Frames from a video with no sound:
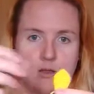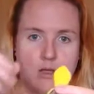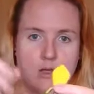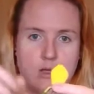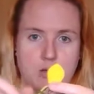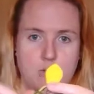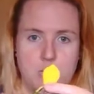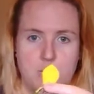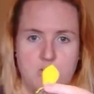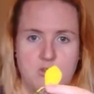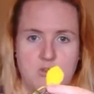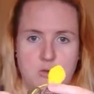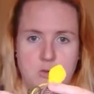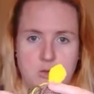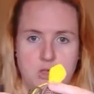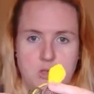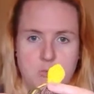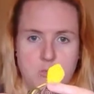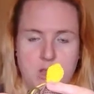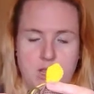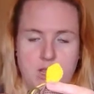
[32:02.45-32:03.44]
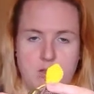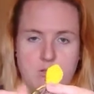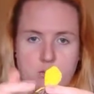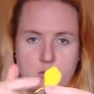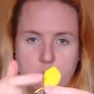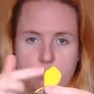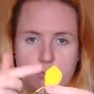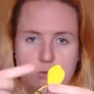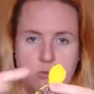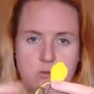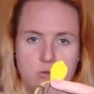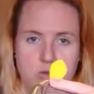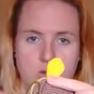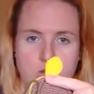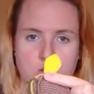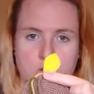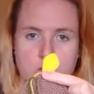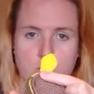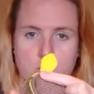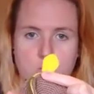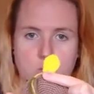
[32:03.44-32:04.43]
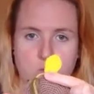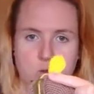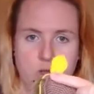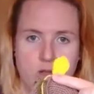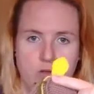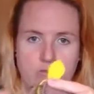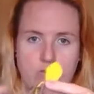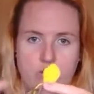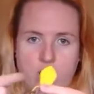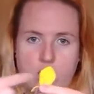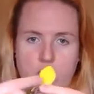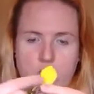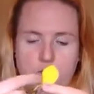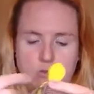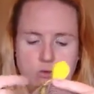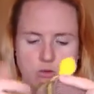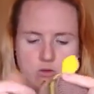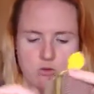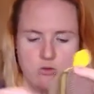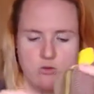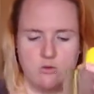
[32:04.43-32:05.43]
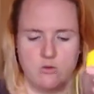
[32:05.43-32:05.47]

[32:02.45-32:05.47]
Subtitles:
a bazillion petals going around.